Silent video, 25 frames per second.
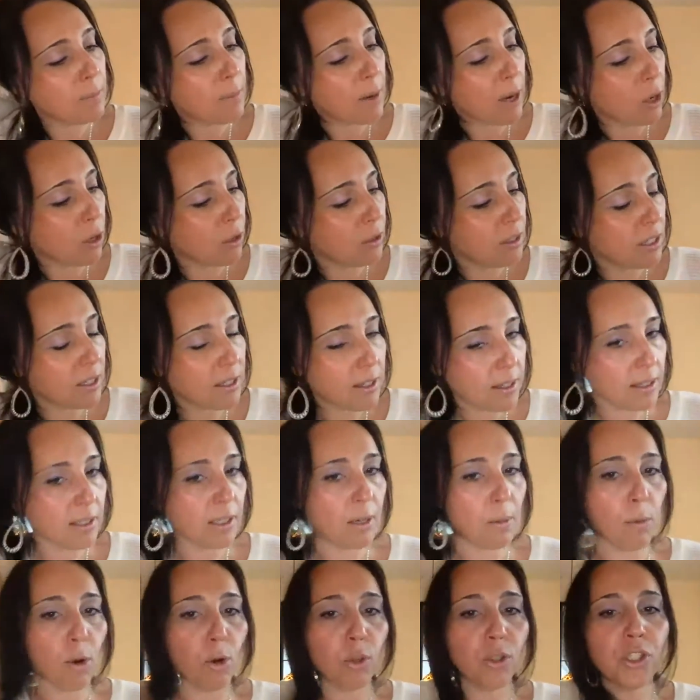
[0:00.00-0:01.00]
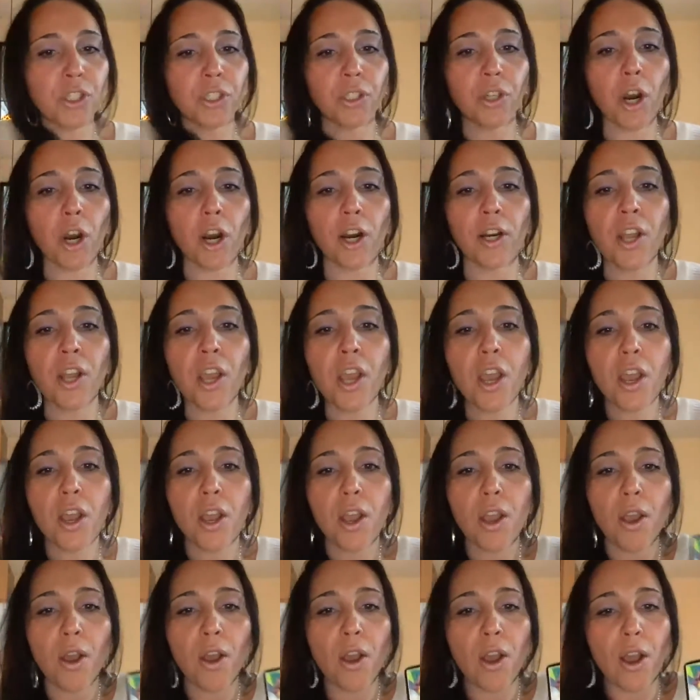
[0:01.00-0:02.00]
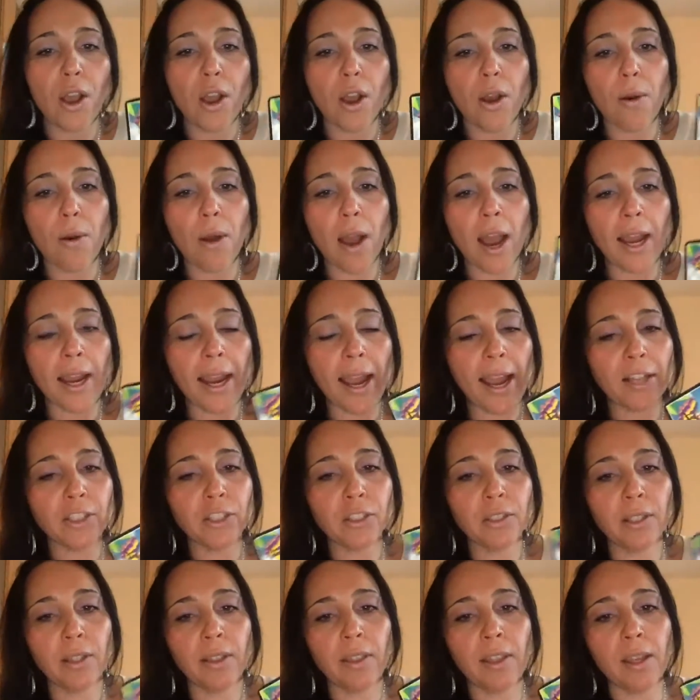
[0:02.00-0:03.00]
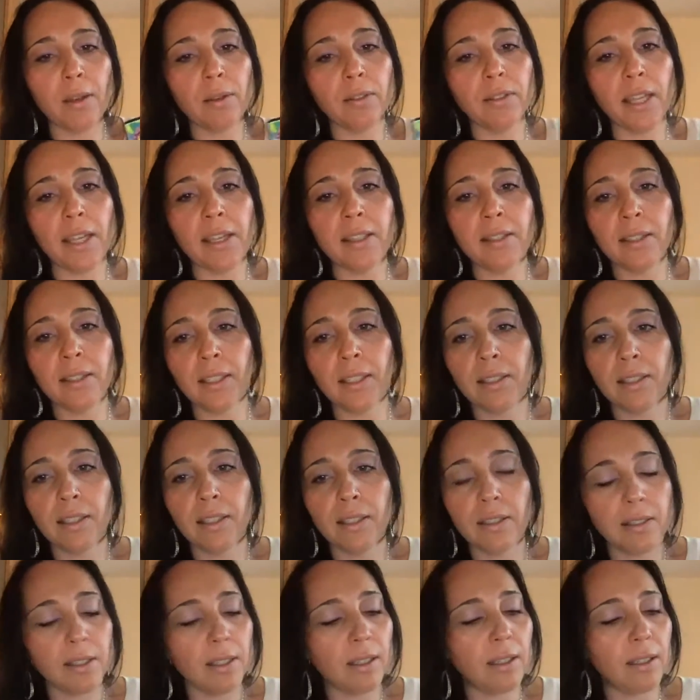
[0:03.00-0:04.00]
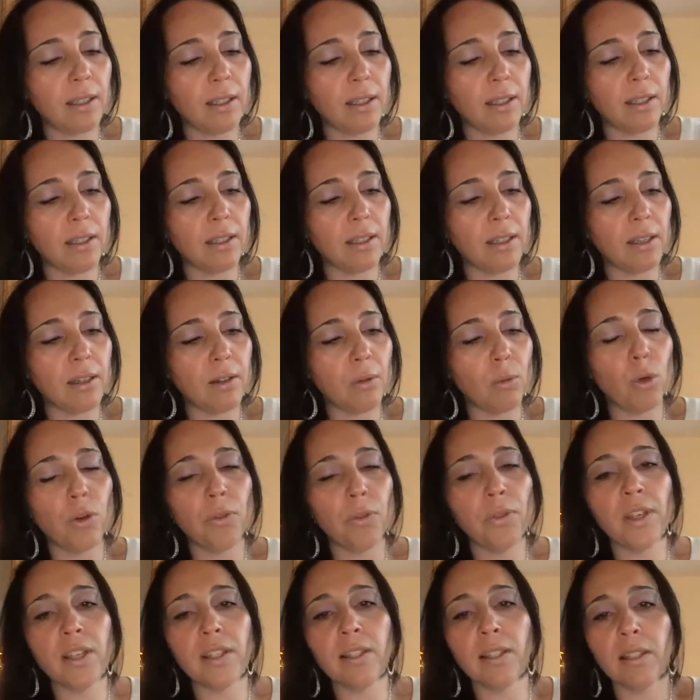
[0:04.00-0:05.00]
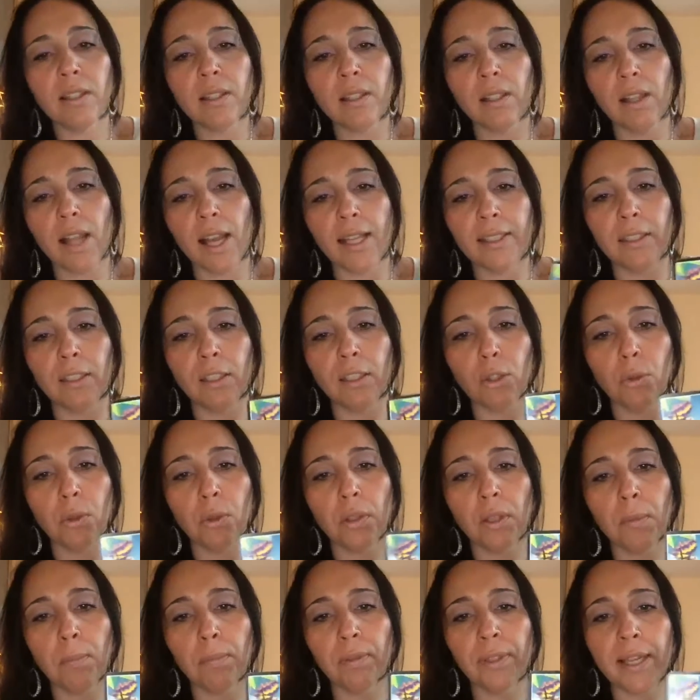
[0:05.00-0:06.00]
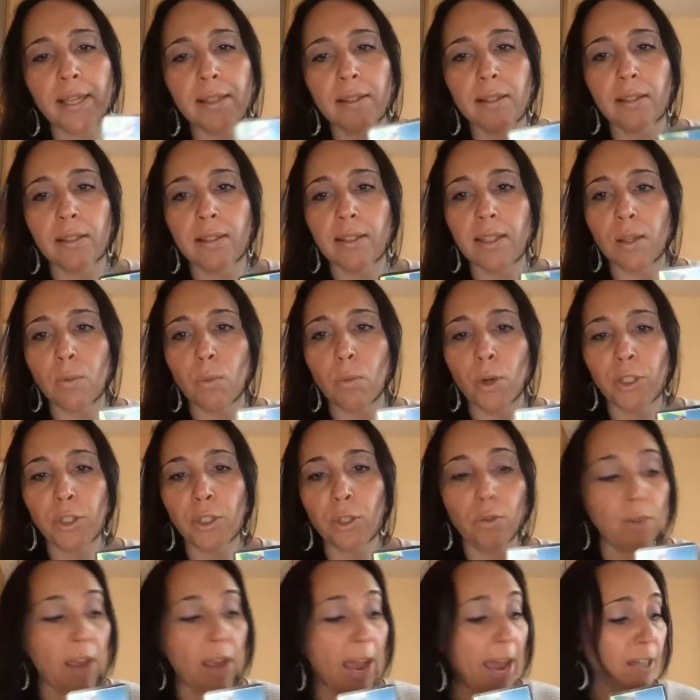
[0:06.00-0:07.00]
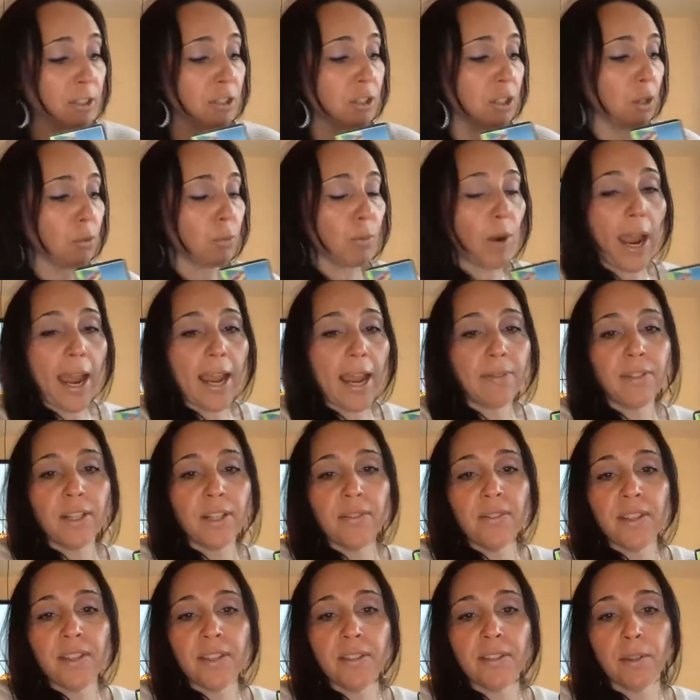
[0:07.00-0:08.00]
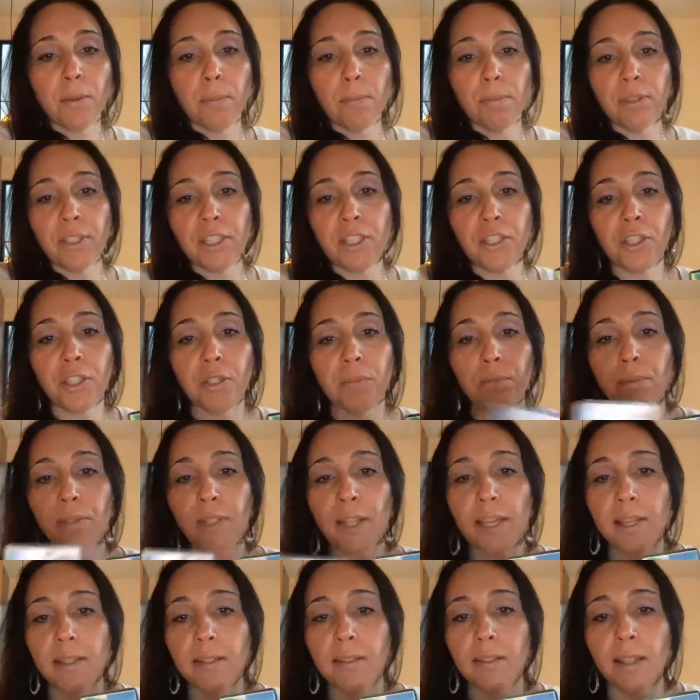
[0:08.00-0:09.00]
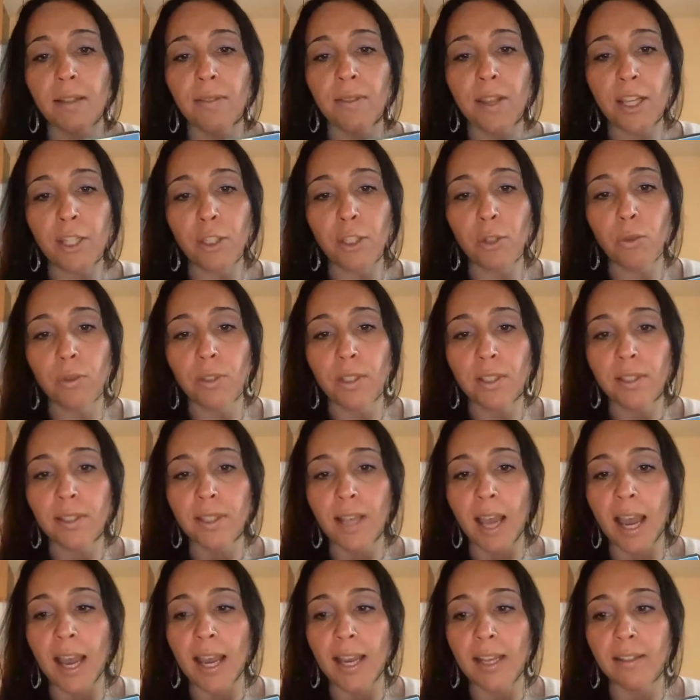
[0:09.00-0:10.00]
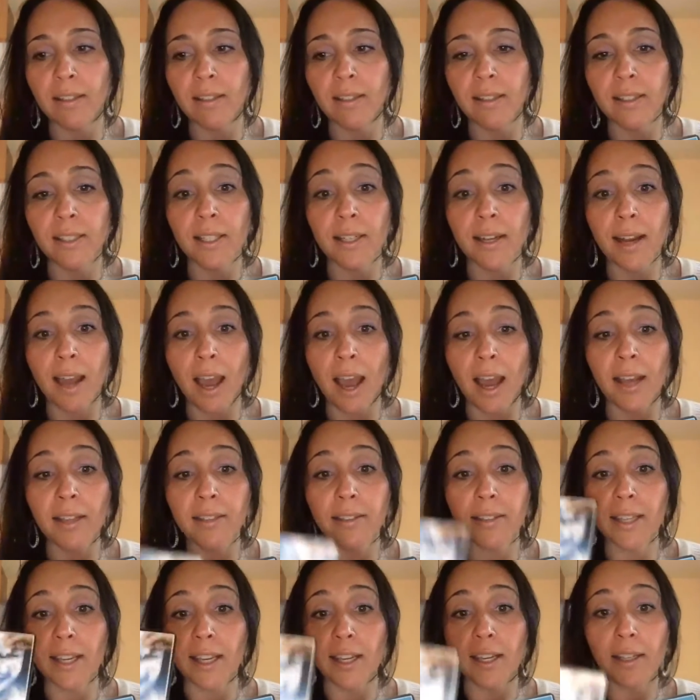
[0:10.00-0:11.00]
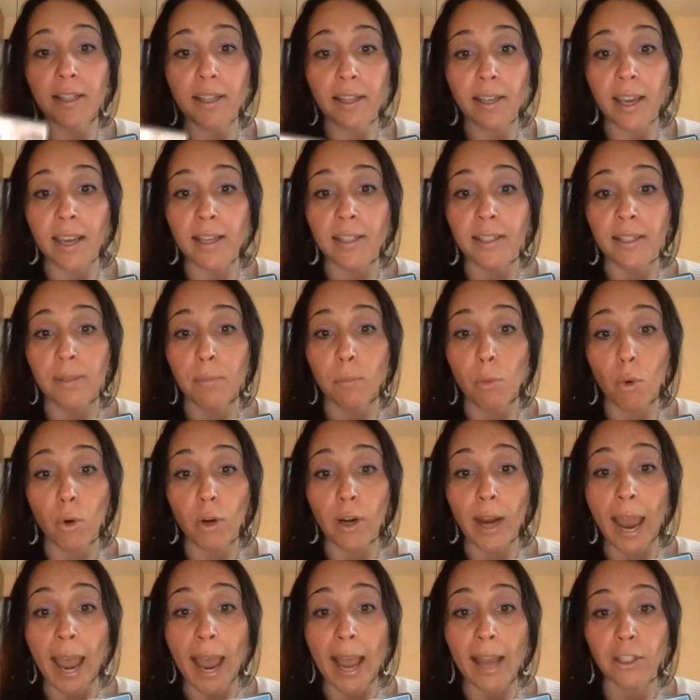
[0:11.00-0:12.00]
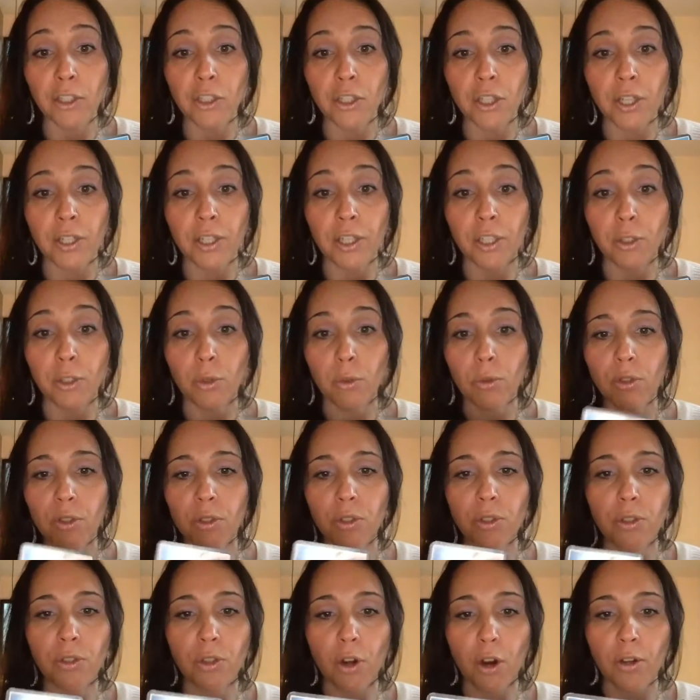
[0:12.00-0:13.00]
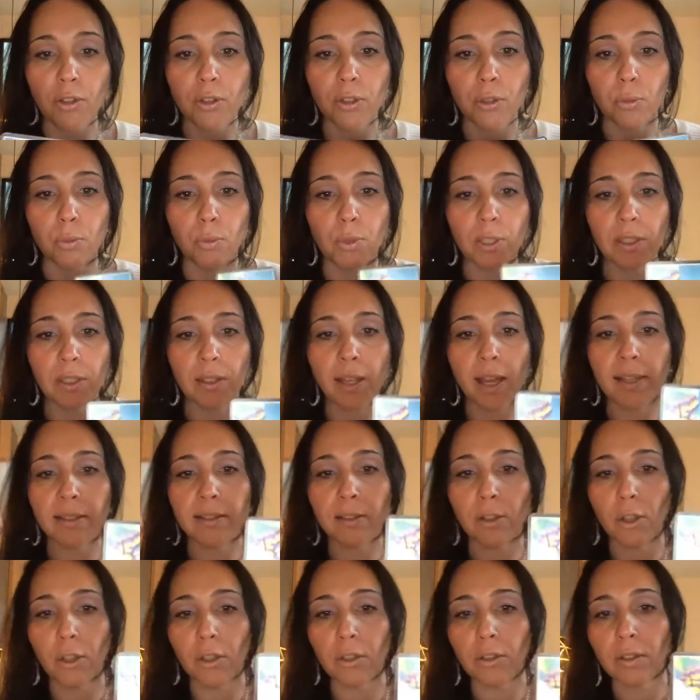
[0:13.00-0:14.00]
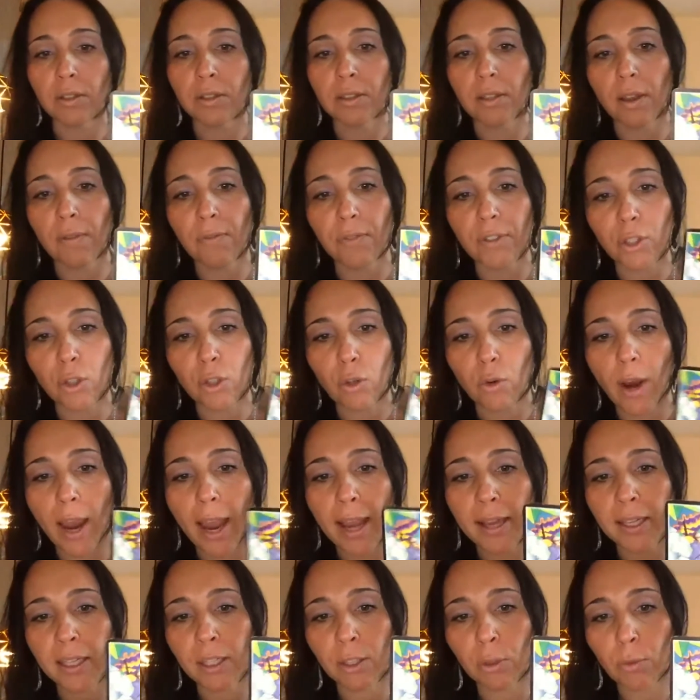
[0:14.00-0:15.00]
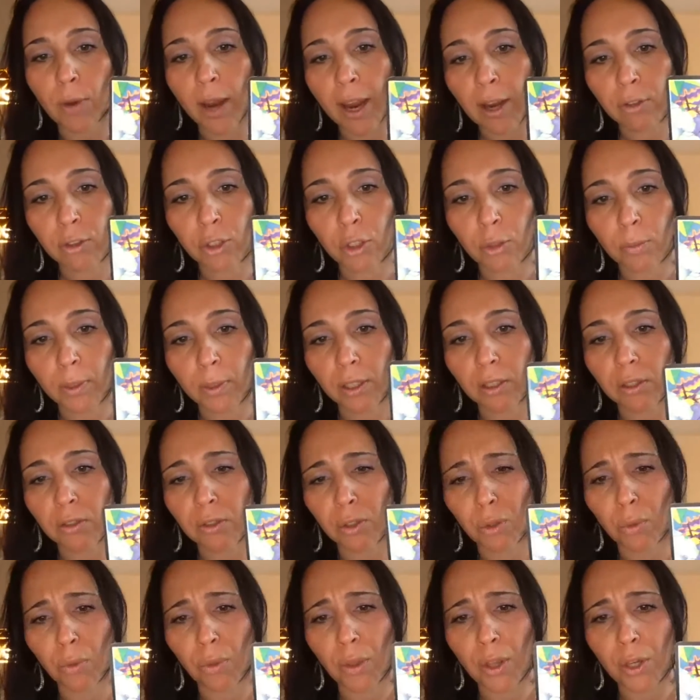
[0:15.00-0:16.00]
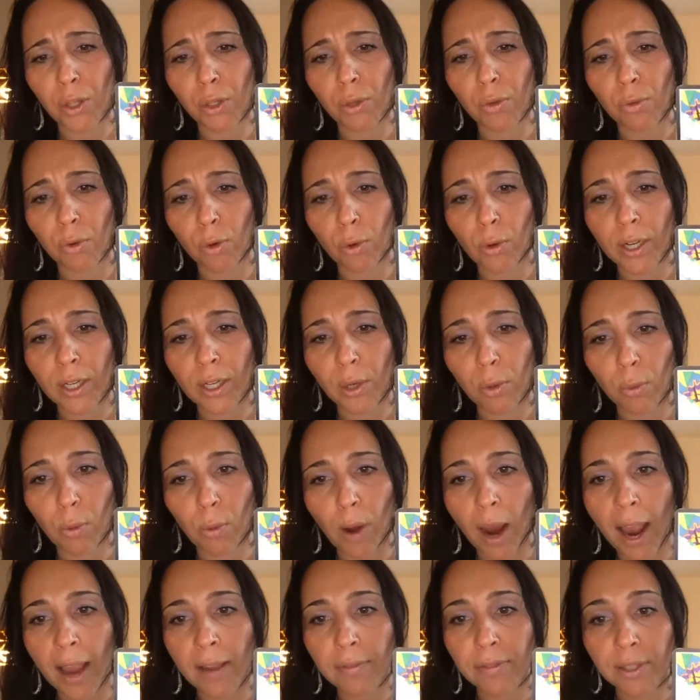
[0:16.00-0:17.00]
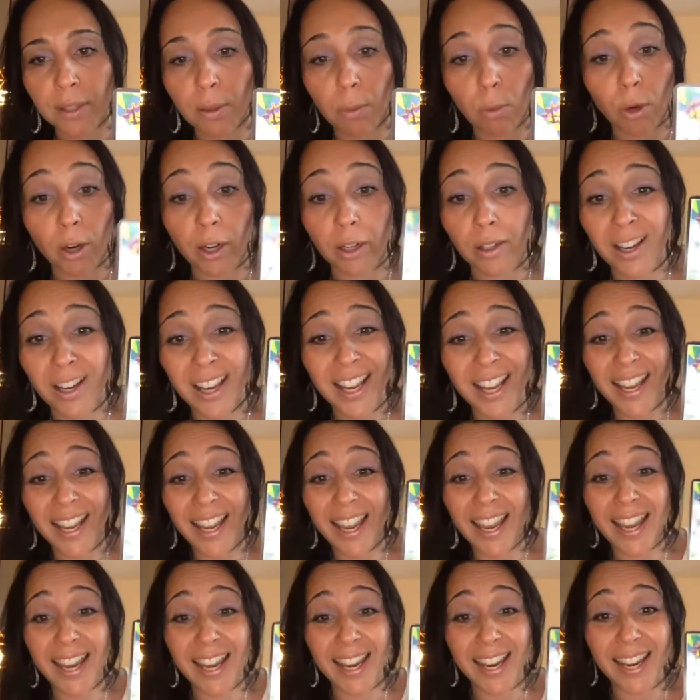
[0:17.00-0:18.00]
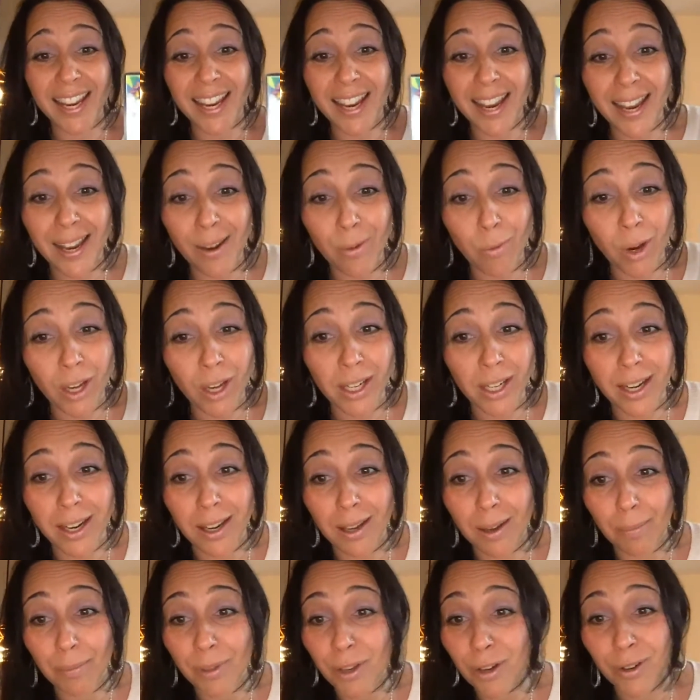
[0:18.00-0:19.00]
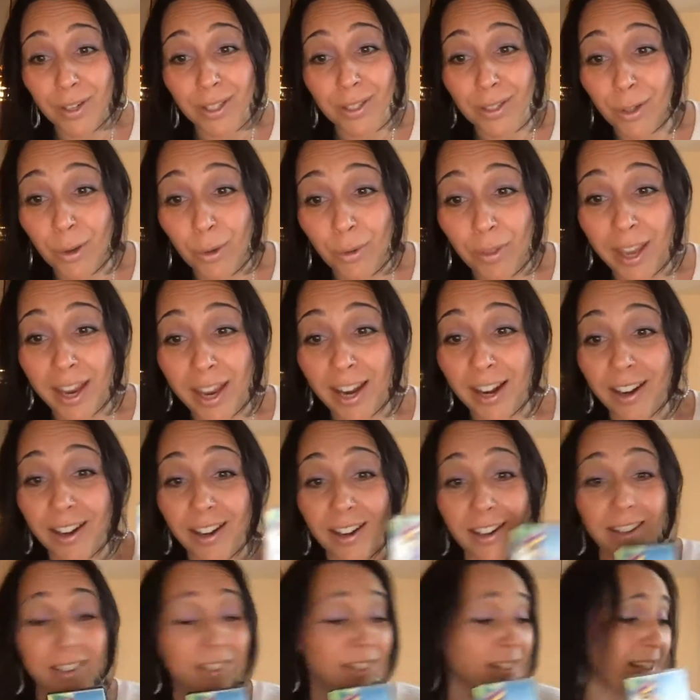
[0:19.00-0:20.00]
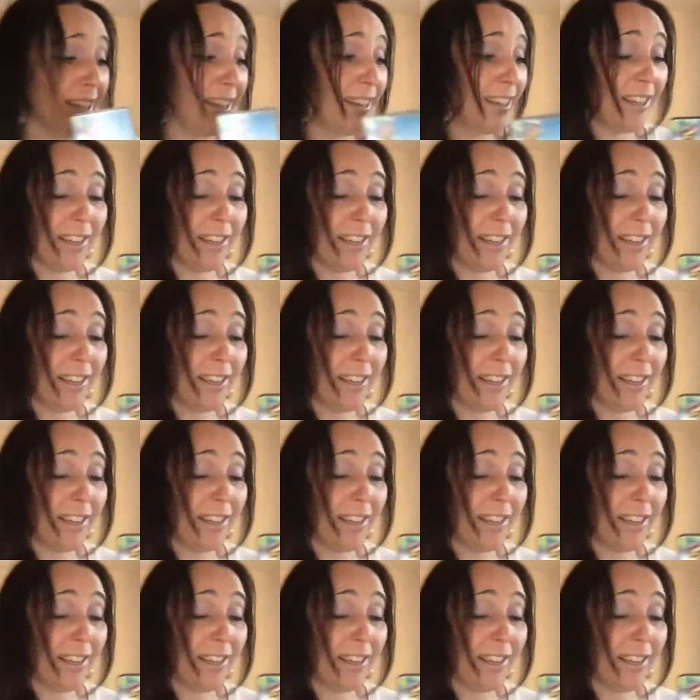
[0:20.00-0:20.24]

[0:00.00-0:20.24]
oh, this is an emotion card. I actually think laziness, well, this is a lot to do with complacency, when you've actually arrived at this completion place and then you decide to not take any more action, and you just start to realize, look, the stuff is cracking around you because you think you've already arrived somewhere. Hey, what up? There is no there.